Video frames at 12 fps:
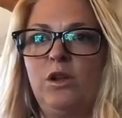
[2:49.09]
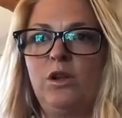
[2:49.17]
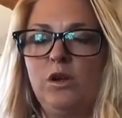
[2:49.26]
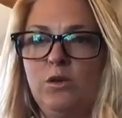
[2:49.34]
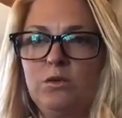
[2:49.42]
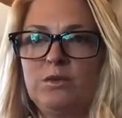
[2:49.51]

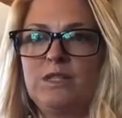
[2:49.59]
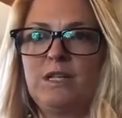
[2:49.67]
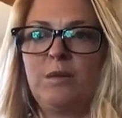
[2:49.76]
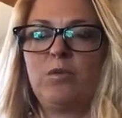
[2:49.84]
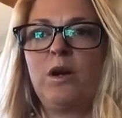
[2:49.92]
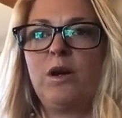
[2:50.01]
close
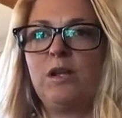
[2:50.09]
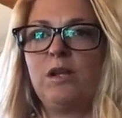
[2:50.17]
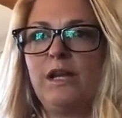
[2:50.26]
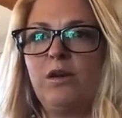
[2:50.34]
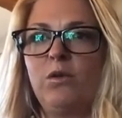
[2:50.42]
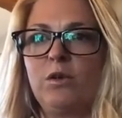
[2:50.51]

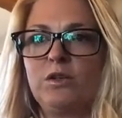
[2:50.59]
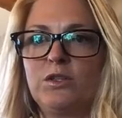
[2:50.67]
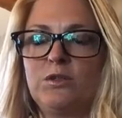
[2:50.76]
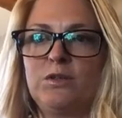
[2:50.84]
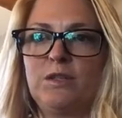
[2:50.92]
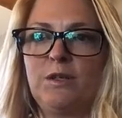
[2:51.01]
temporarily or
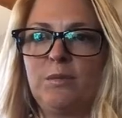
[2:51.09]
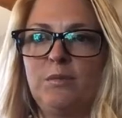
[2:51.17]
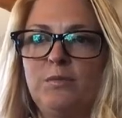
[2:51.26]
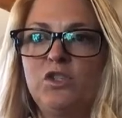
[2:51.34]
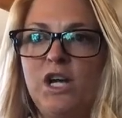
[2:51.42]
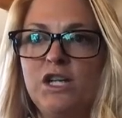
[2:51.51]
do
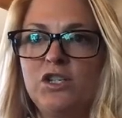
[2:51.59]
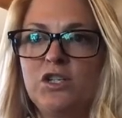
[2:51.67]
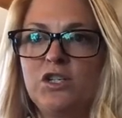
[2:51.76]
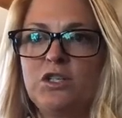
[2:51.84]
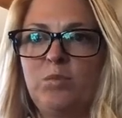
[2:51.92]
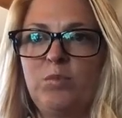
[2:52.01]
some changes.